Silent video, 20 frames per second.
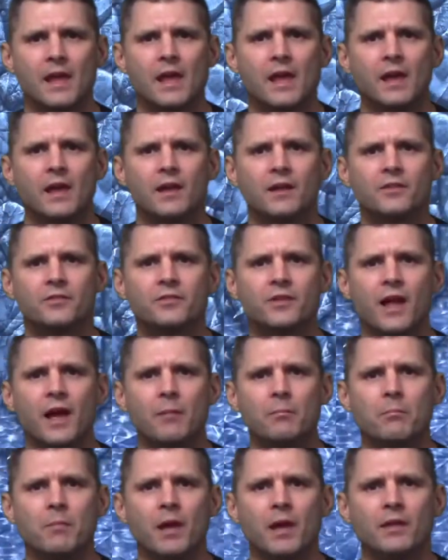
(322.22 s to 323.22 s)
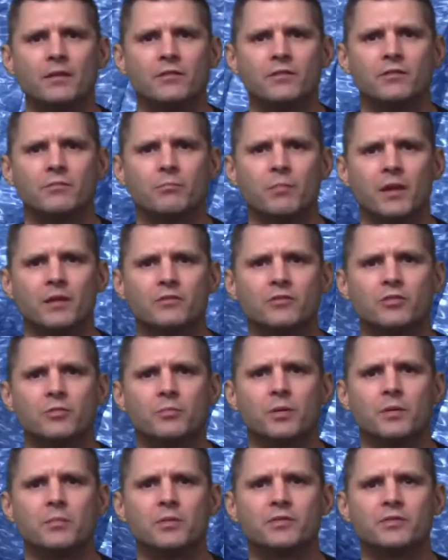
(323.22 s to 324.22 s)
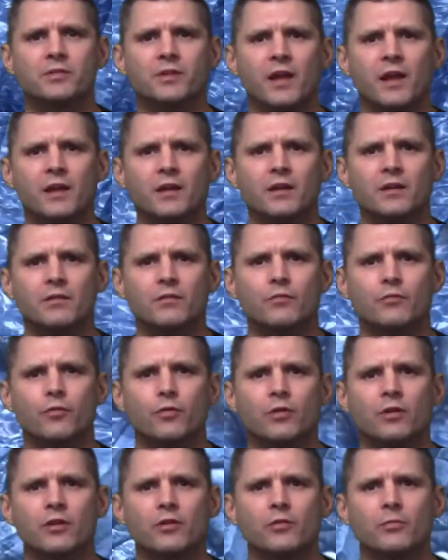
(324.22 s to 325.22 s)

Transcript: It is not meant to be mistaken for a little